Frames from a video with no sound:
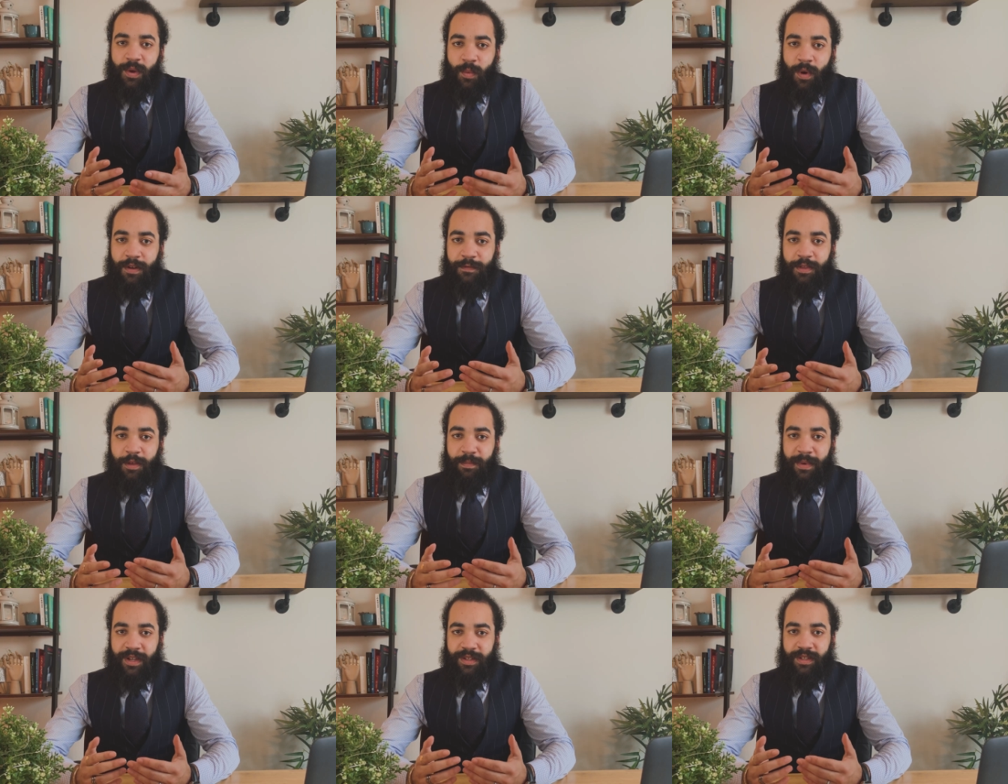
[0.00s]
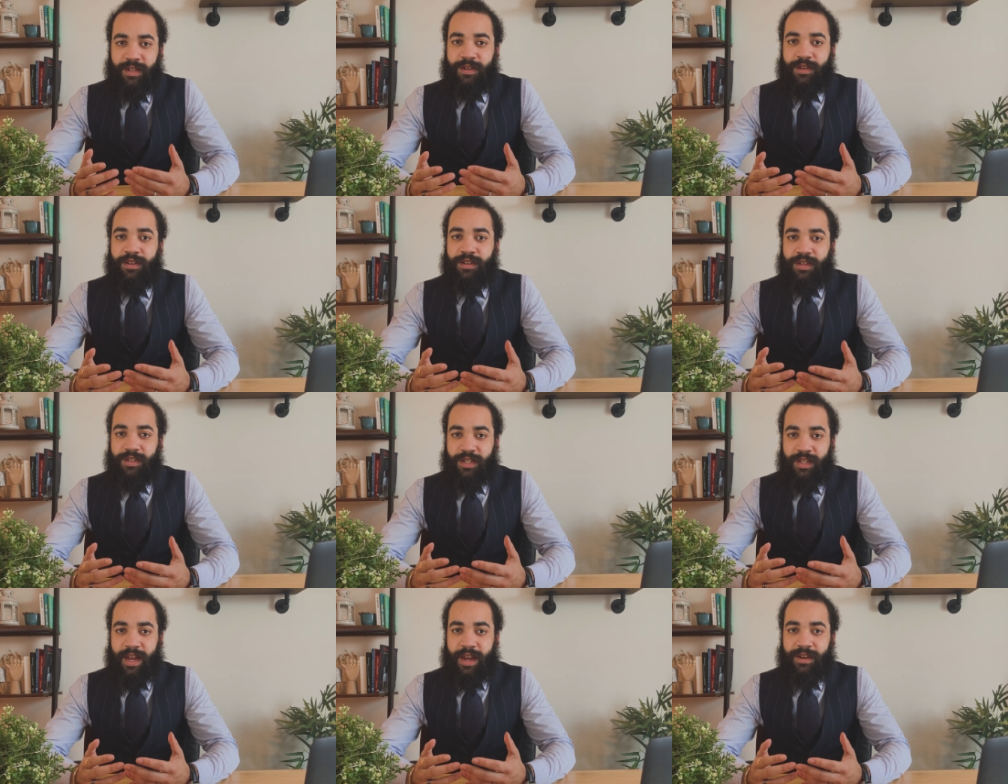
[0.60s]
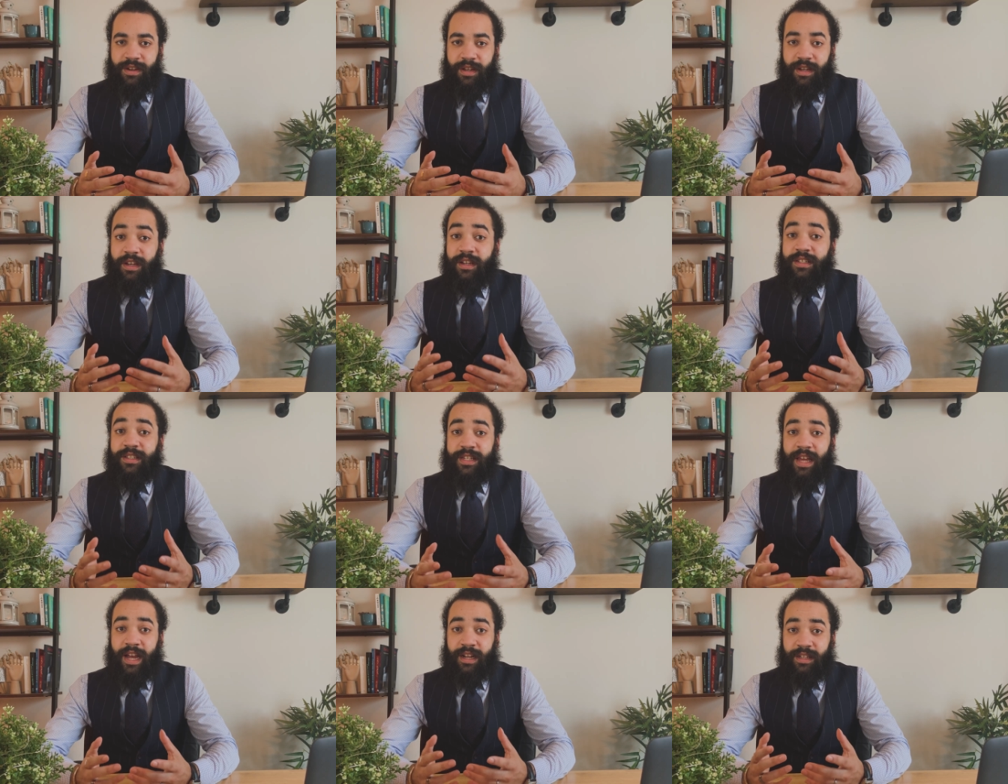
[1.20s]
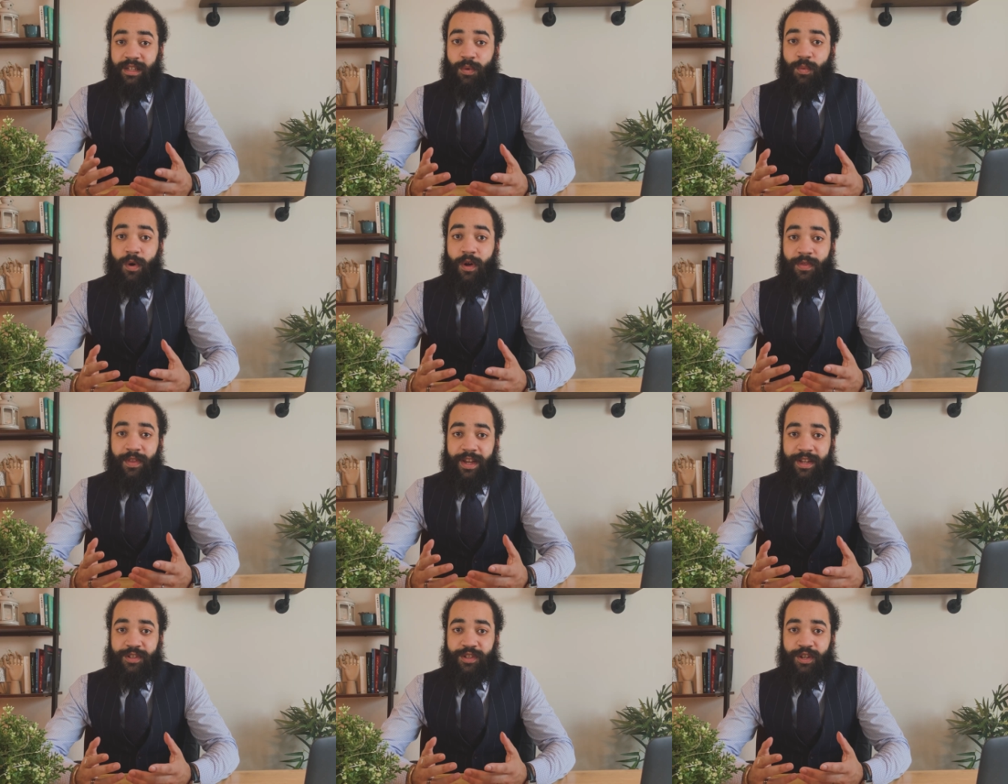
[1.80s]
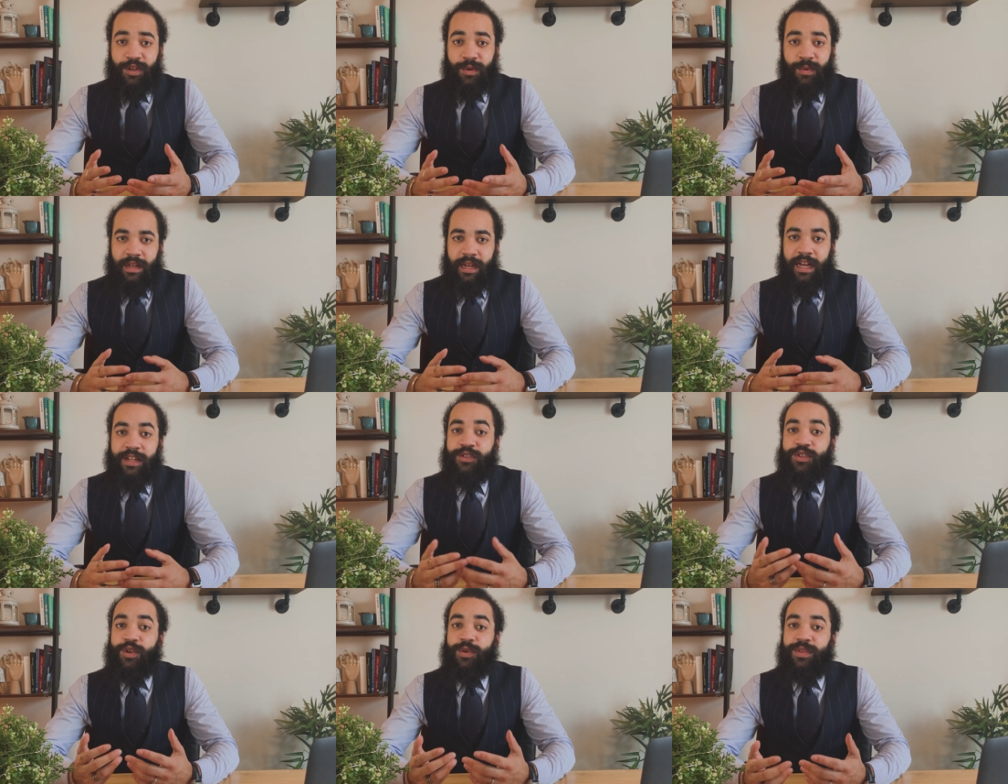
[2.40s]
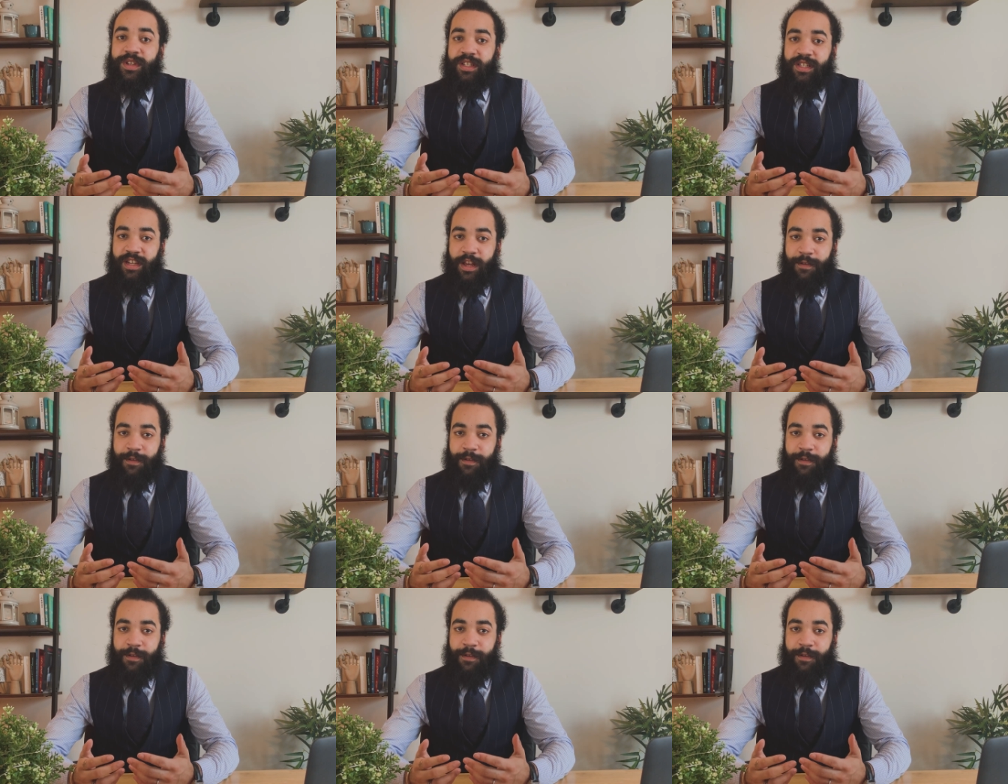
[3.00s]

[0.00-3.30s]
one of the best in understanding exactly what they do. And so this